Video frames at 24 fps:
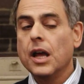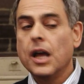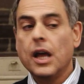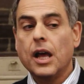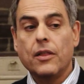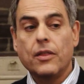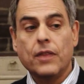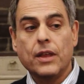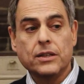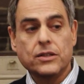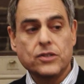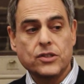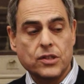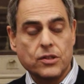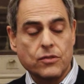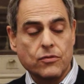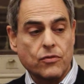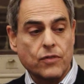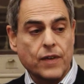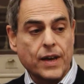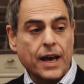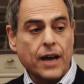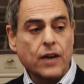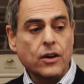And that's the
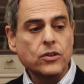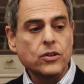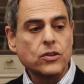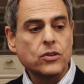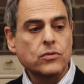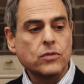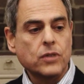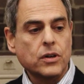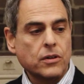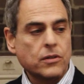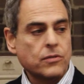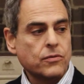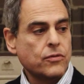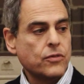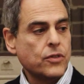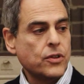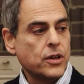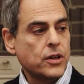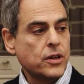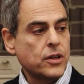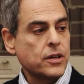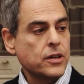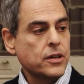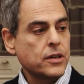value of
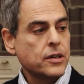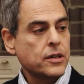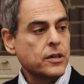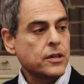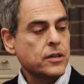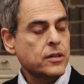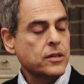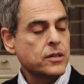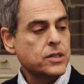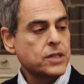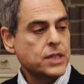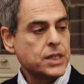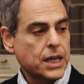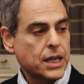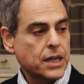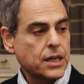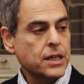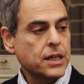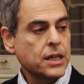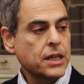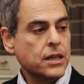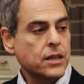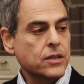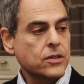the
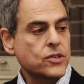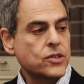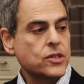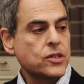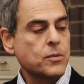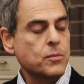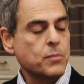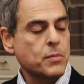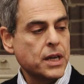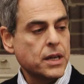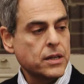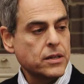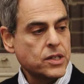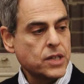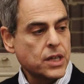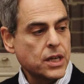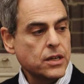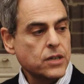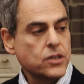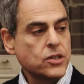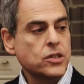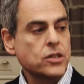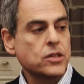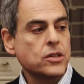techniques, the
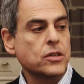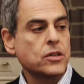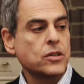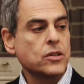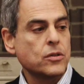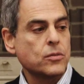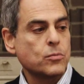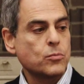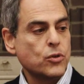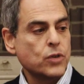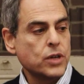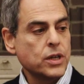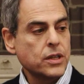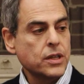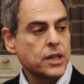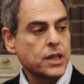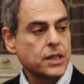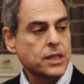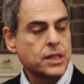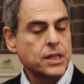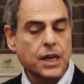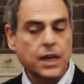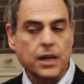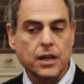meditation, the
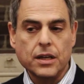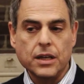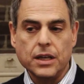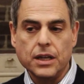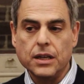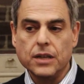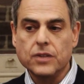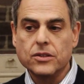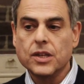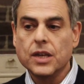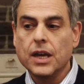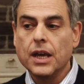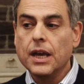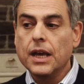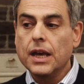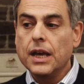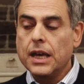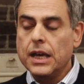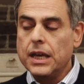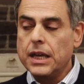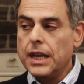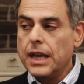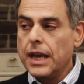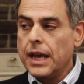breathing techniques.
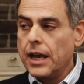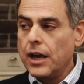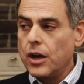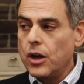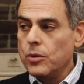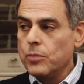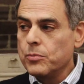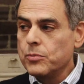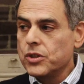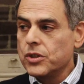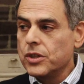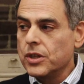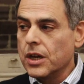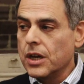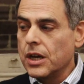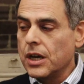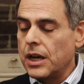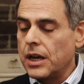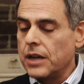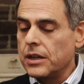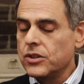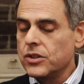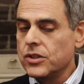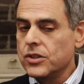It helps the
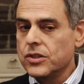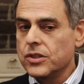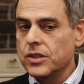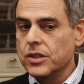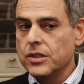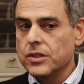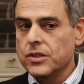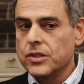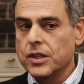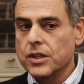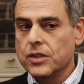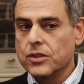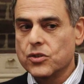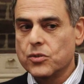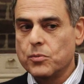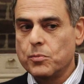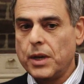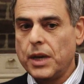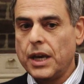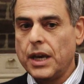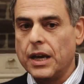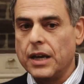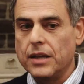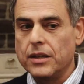consciousness
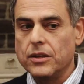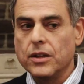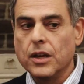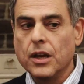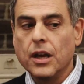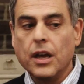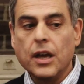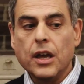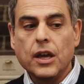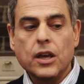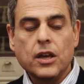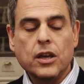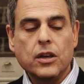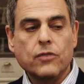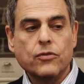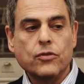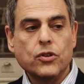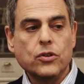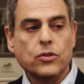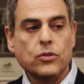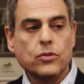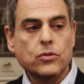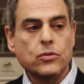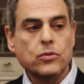expand. If
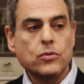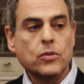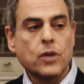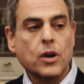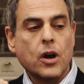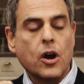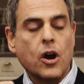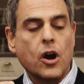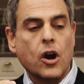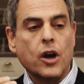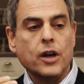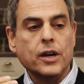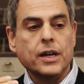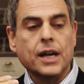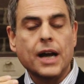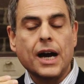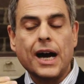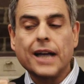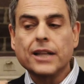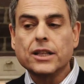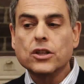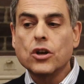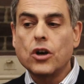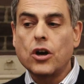you are
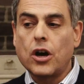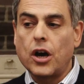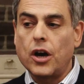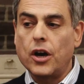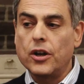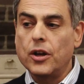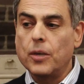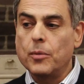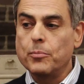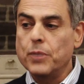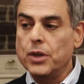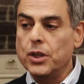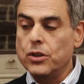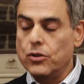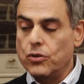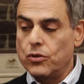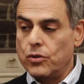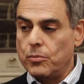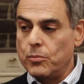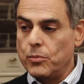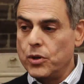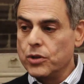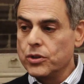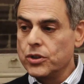not caught up in your
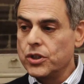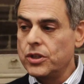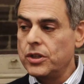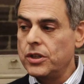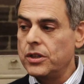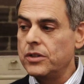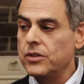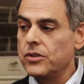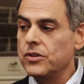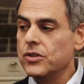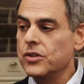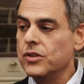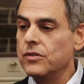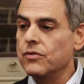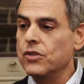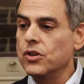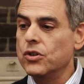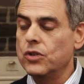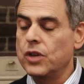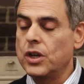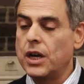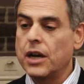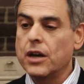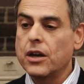emotions, if
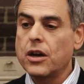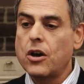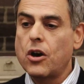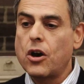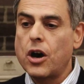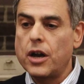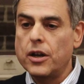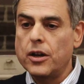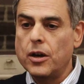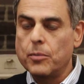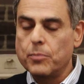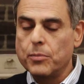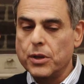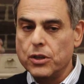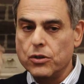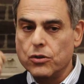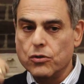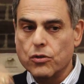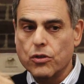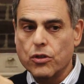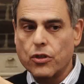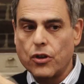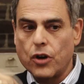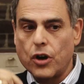you're not caught up in
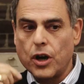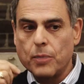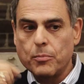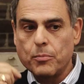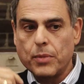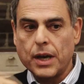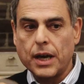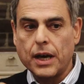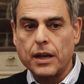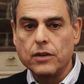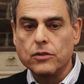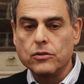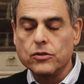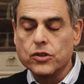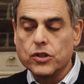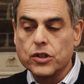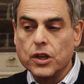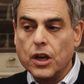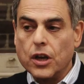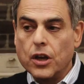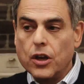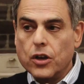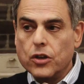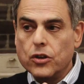your thought patterns,
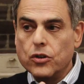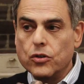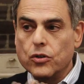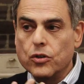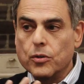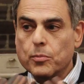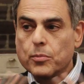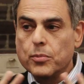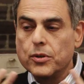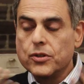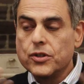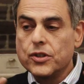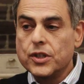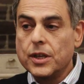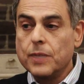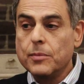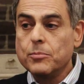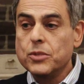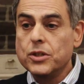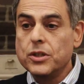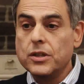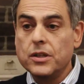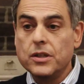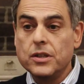your
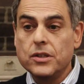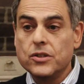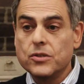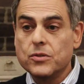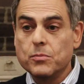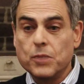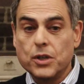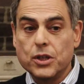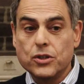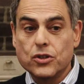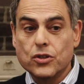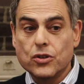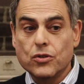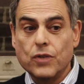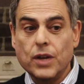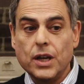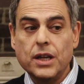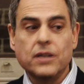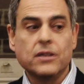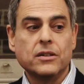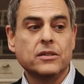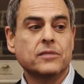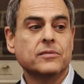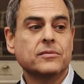perception is much
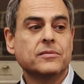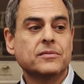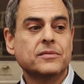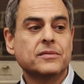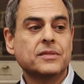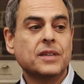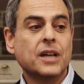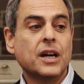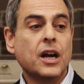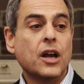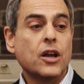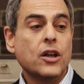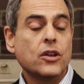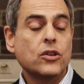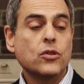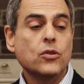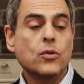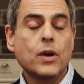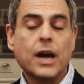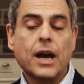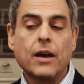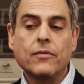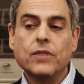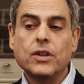greater.
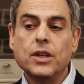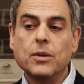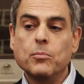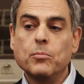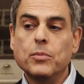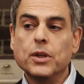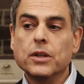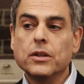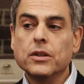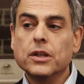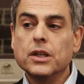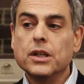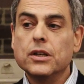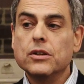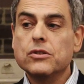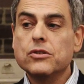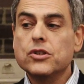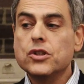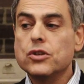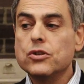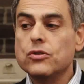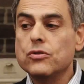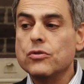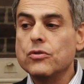You have an ability to
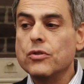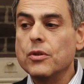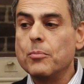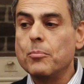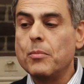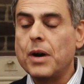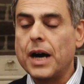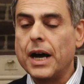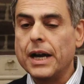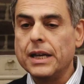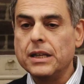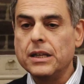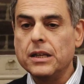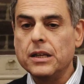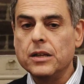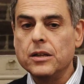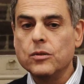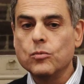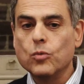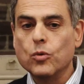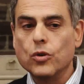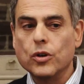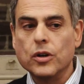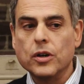turn the mind
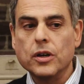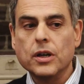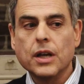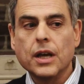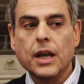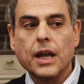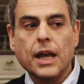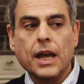inward